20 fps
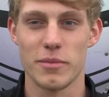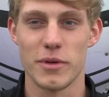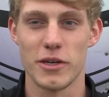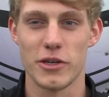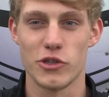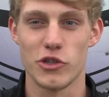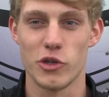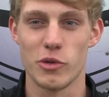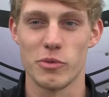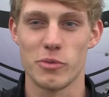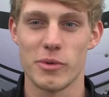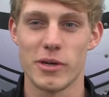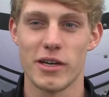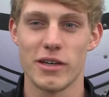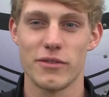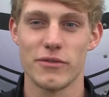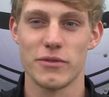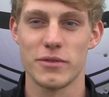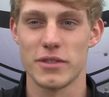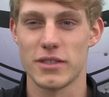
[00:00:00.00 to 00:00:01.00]
been a dream of
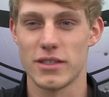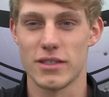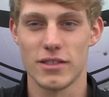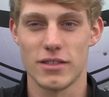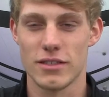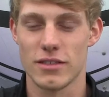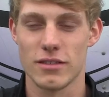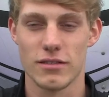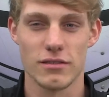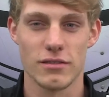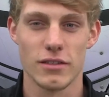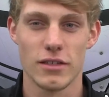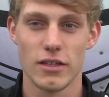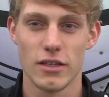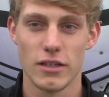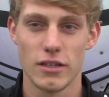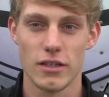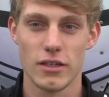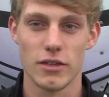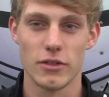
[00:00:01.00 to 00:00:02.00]
mine since,
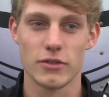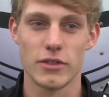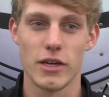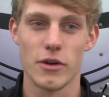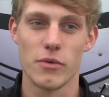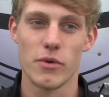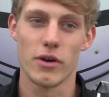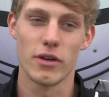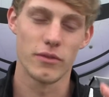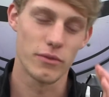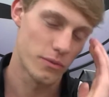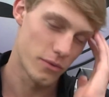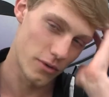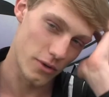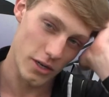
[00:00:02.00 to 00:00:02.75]
you know, day one,